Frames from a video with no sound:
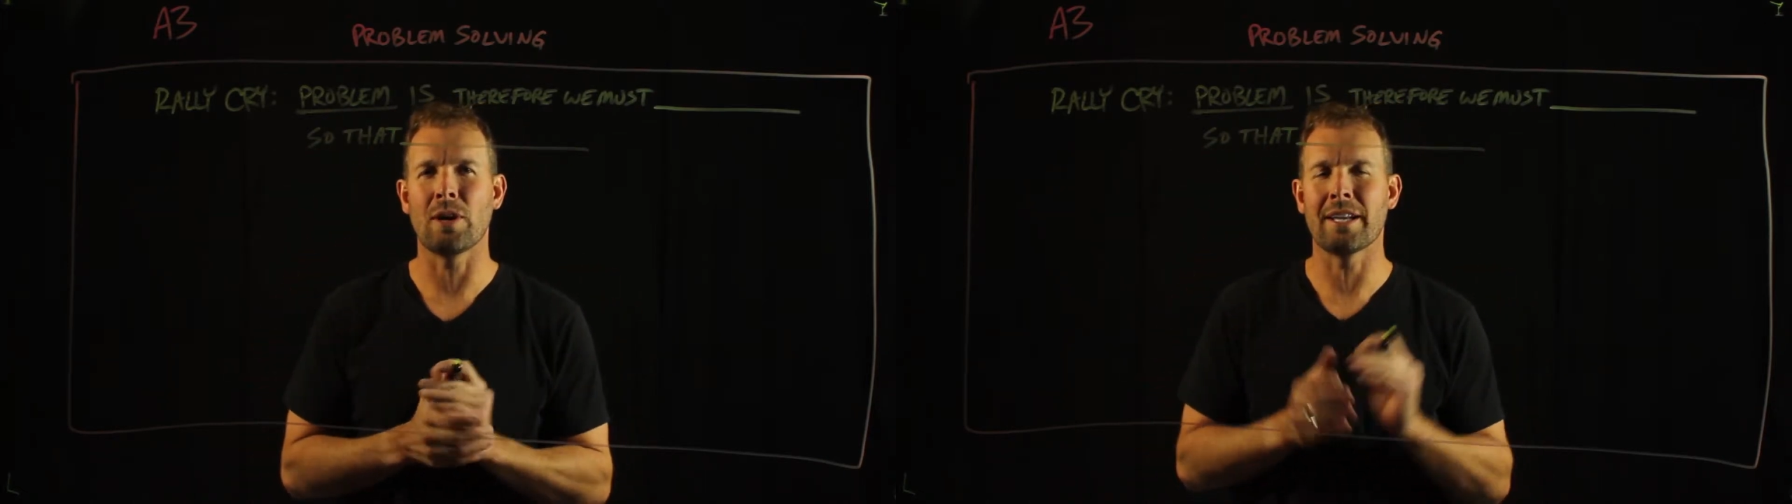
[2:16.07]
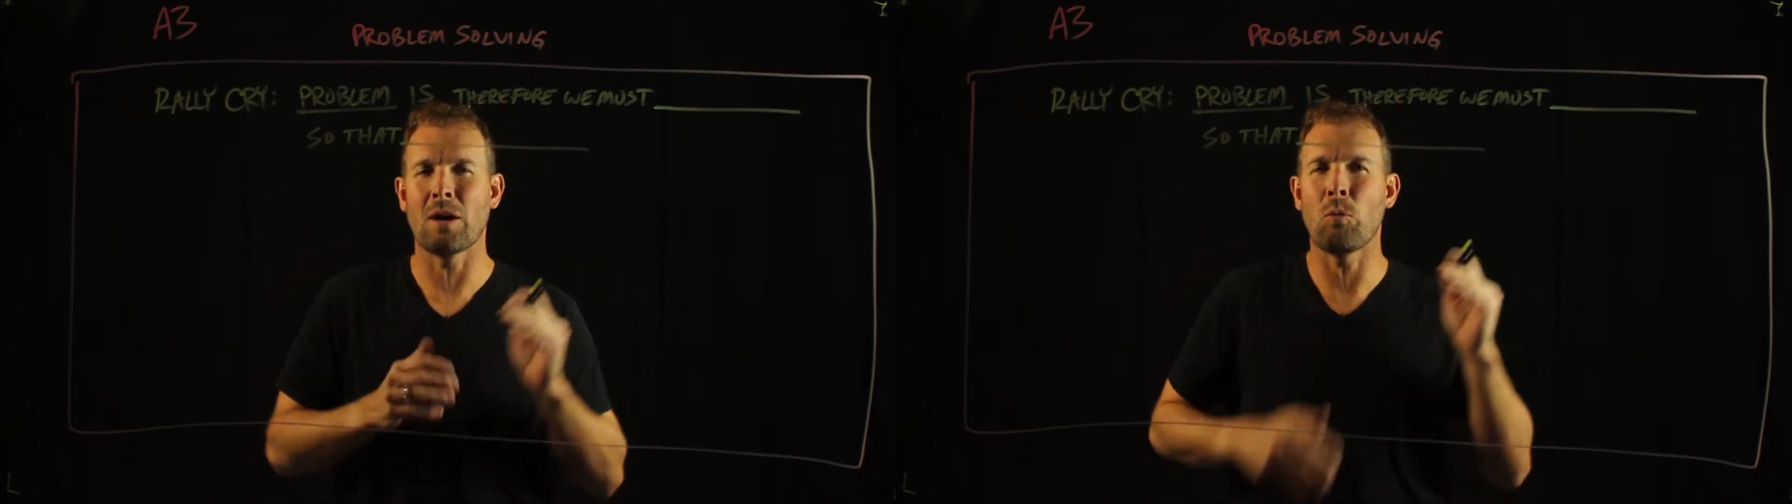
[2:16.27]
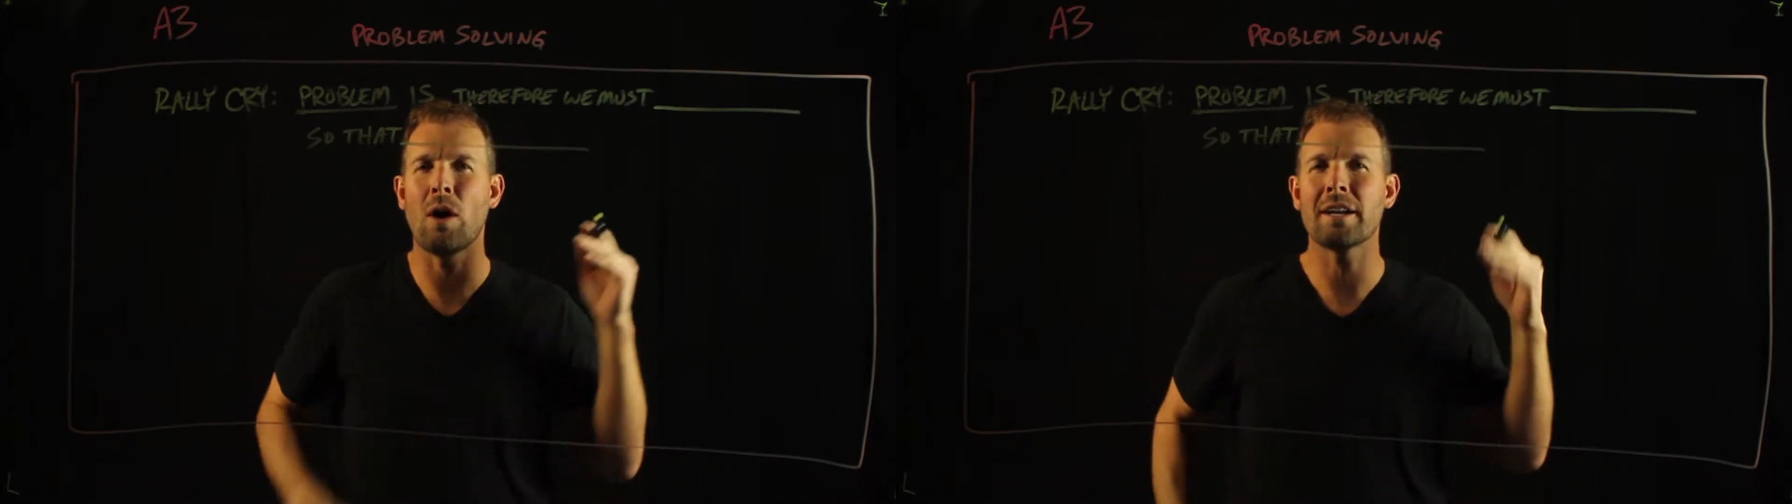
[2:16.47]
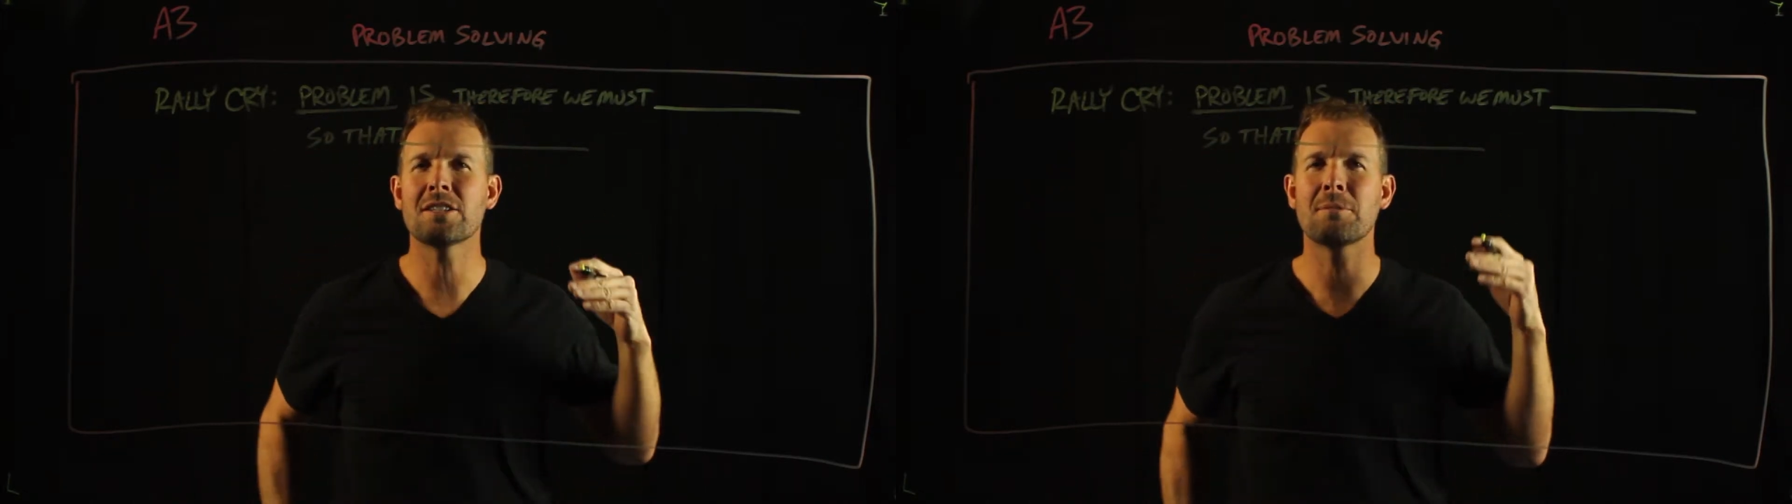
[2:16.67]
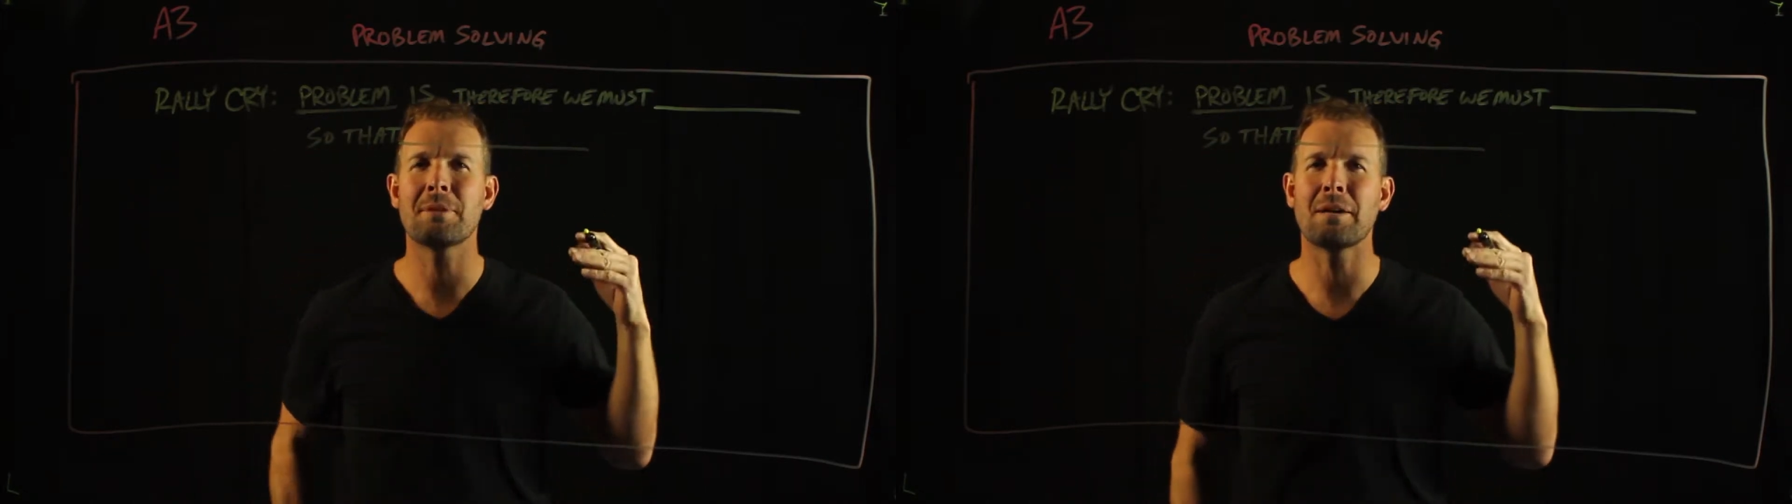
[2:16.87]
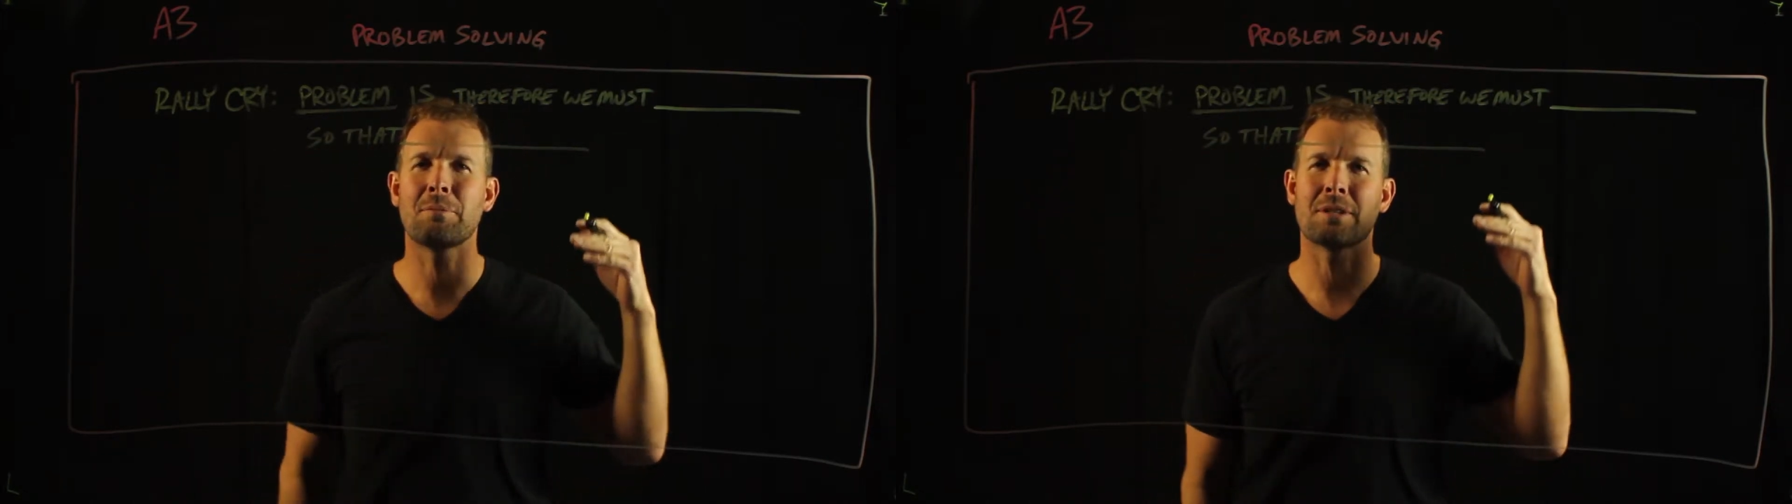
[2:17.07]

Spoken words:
and I wanted to be able